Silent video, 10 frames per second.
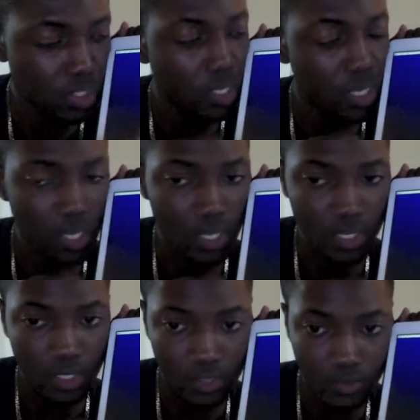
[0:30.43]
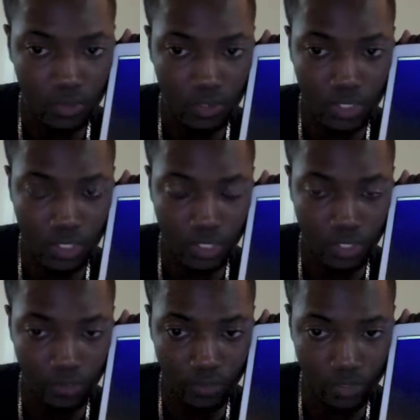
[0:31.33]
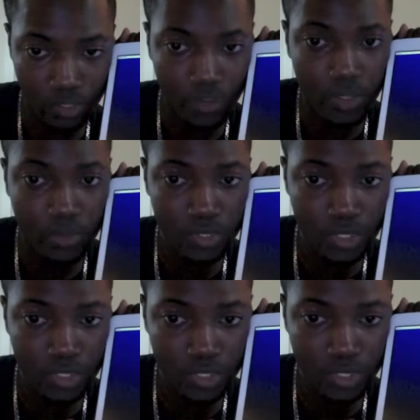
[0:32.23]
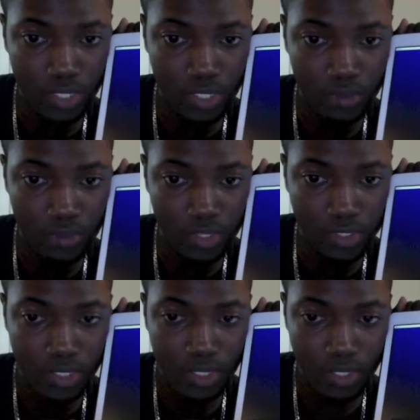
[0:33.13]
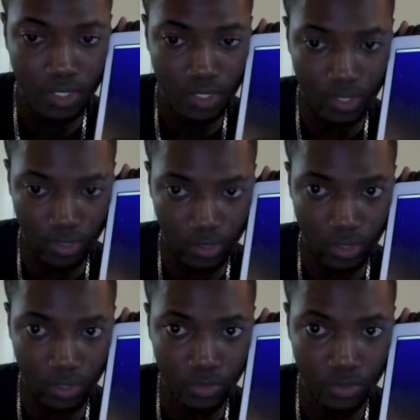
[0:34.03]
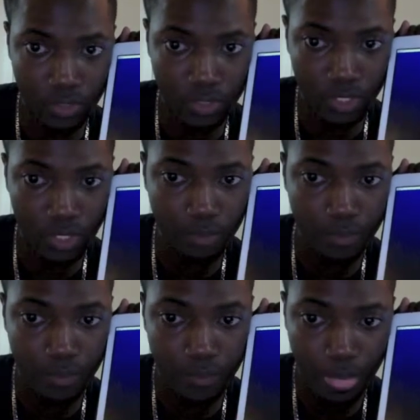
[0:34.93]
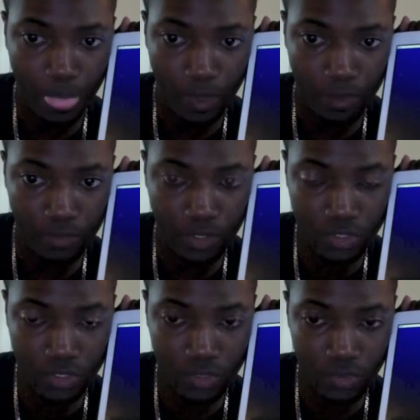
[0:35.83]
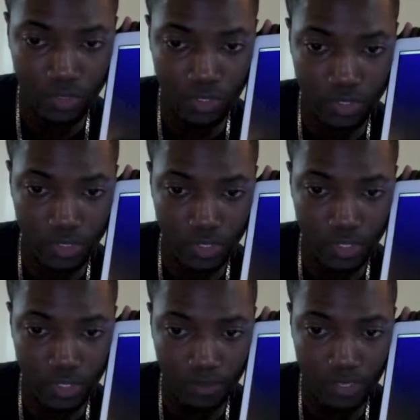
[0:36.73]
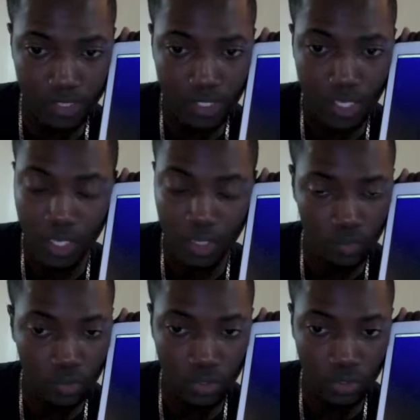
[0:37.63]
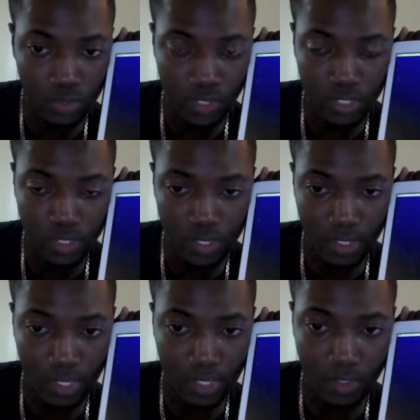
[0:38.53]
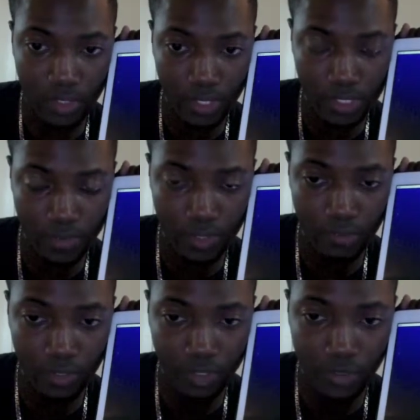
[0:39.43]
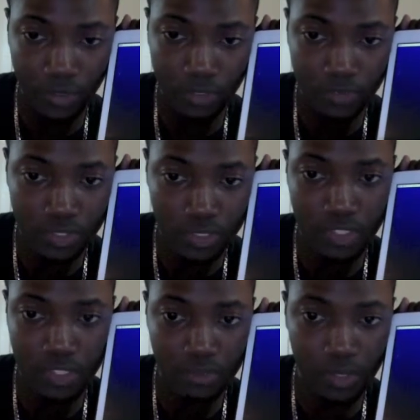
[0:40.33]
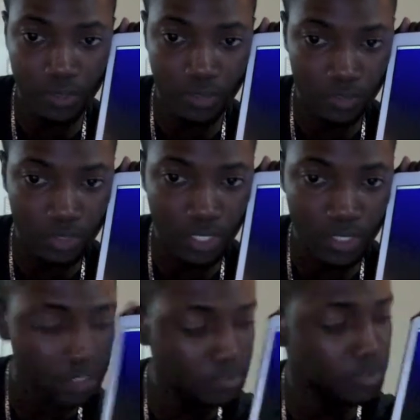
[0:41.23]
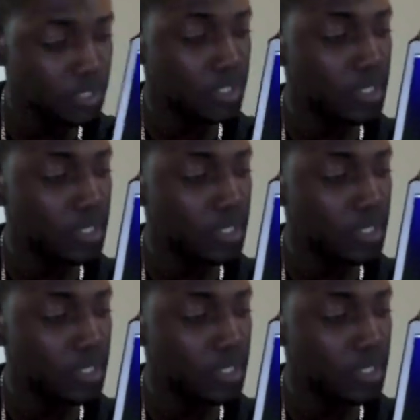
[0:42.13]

And if you click it, if there's already results in the database, then it'll load those up. If there's no results in the database, it won't load anything at all. As a matter of fact, you won't even see this button. It will not display.